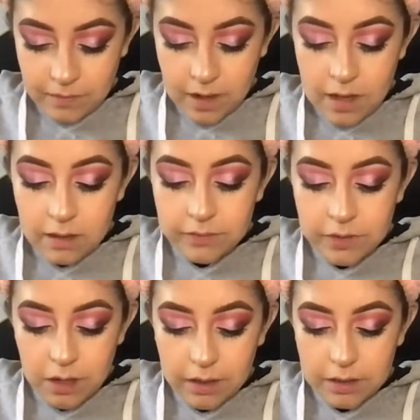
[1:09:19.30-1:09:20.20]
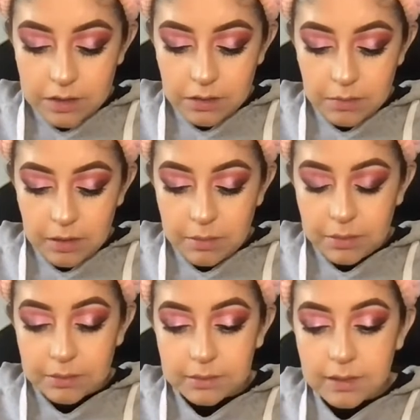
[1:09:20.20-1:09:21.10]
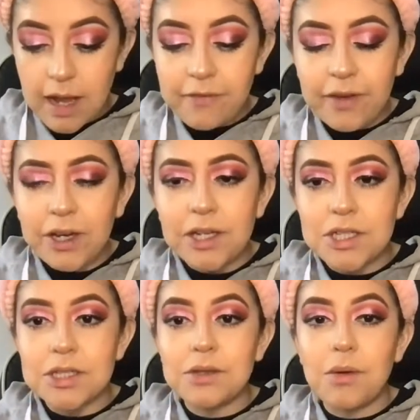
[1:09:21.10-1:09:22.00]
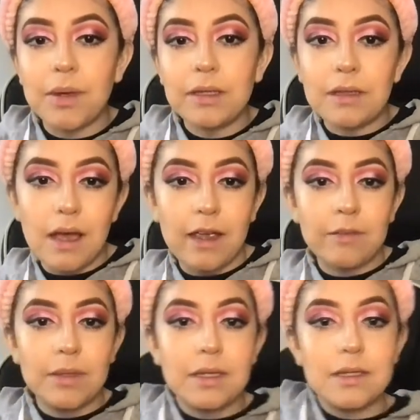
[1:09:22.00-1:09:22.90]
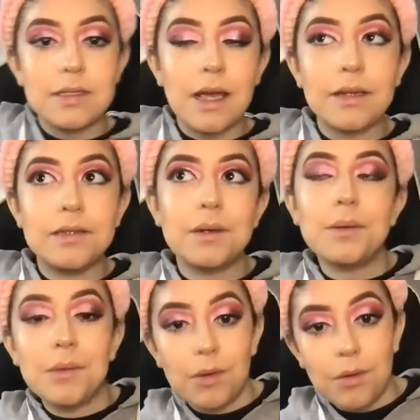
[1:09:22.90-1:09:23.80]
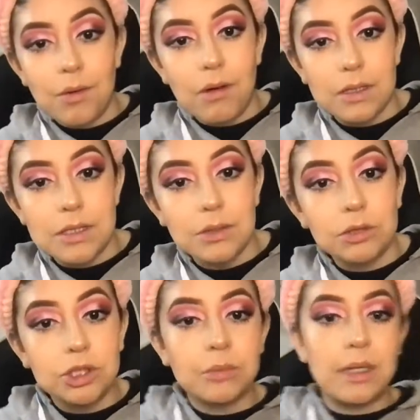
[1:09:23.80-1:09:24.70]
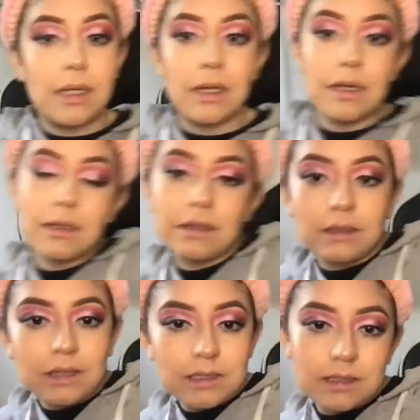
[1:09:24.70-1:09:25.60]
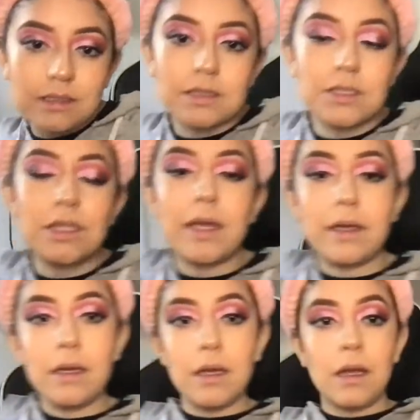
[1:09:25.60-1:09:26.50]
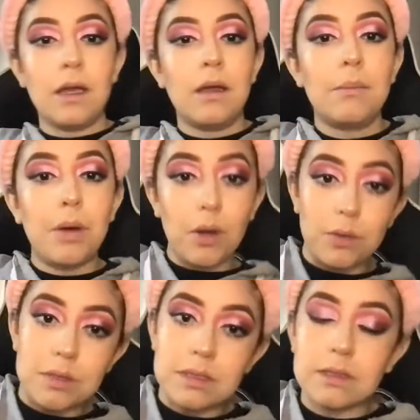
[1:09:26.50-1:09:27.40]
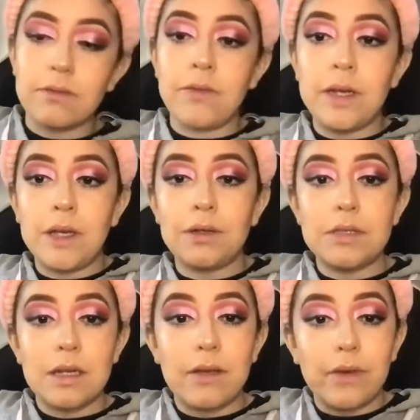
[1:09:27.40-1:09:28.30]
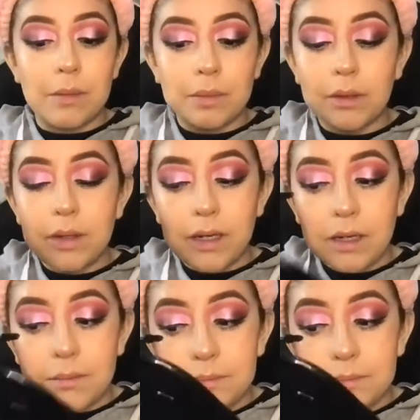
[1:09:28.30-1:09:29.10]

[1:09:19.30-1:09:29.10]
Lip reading: I love talking to new people. I figured just going live because I don't go on social media unless it's to like post videos that I've uploaded.